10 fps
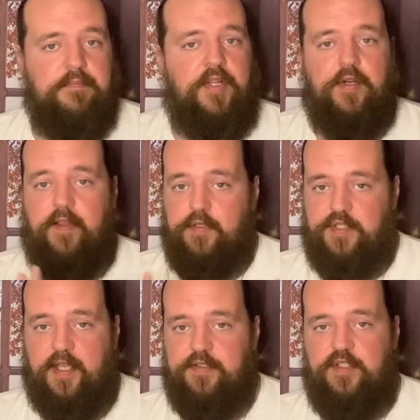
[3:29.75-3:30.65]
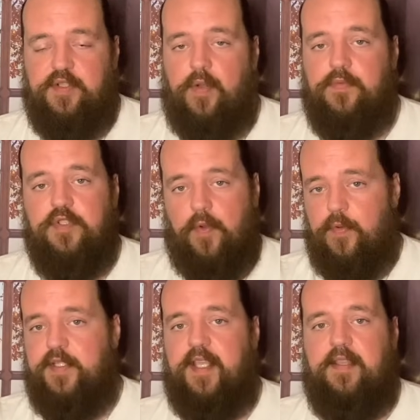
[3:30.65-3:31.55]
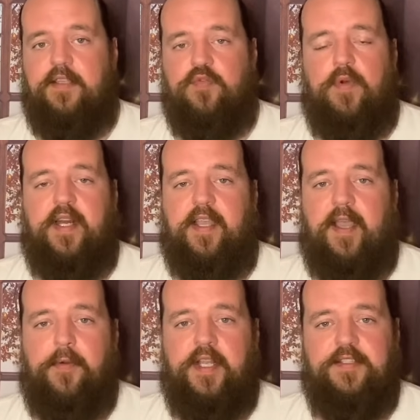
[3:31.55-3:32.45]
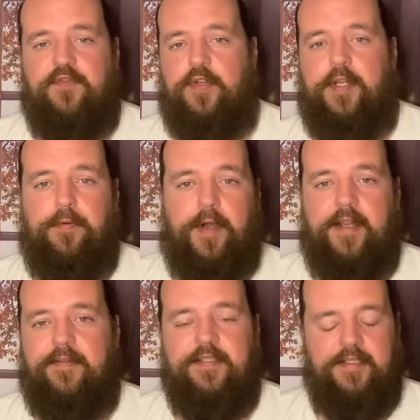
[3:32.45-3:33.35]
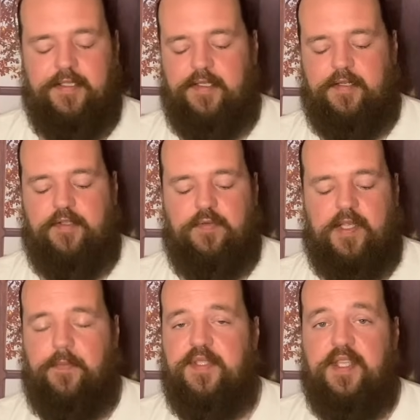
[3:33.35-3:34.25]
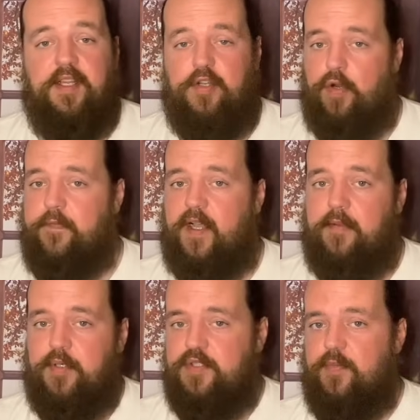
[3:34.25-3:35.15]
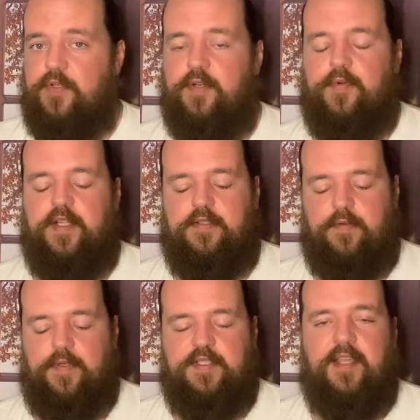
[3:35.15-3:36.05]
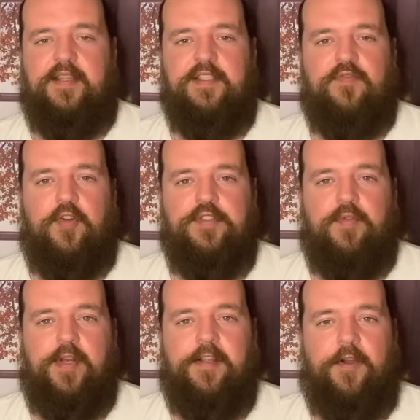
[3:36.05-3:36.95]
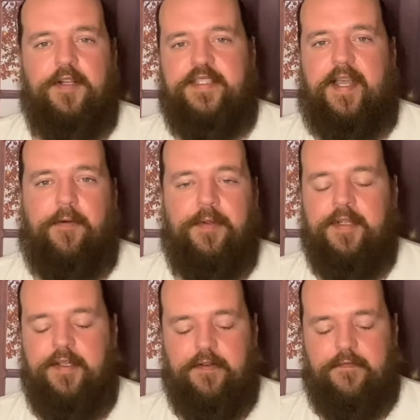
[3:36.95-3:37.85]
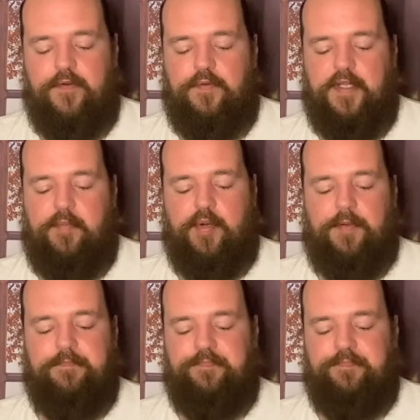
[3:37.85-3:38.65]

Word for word: They're never set in stone. So only take this reading how it hits for you, right? Because we could be seeing your vibe or someone you're linked to. Let's get these first three cards out for Libra.